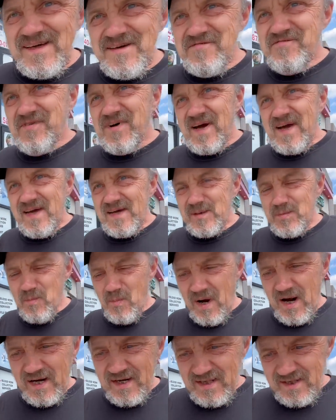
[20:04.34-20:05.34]
if I had
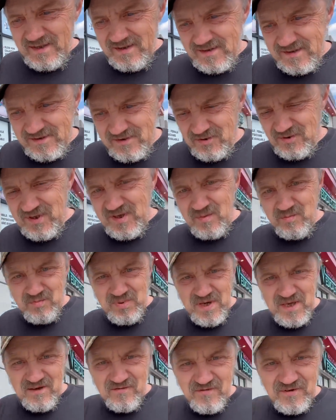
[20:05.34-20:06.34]
money to keep
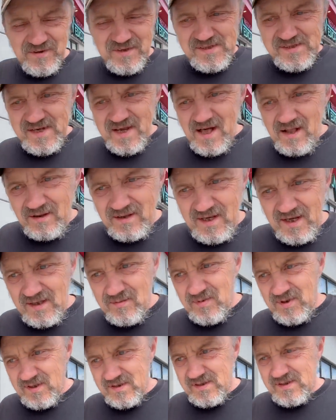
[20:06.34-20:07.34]
paying for this
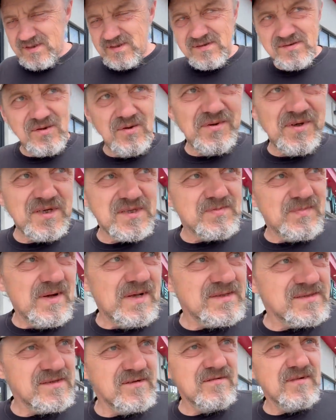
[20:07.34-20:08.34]
Hellcat because it's so
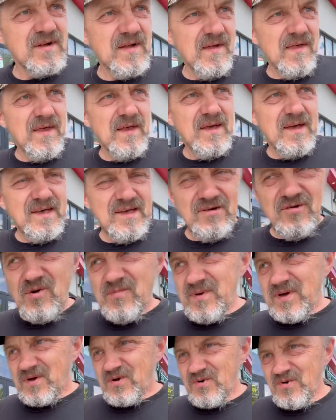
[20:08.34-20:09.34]
expensive, it
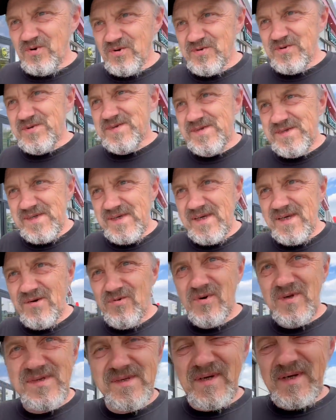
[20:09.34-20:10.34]
would be cool to see
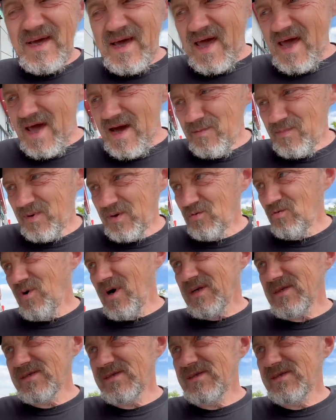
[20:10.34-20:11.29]
what's gonna happen once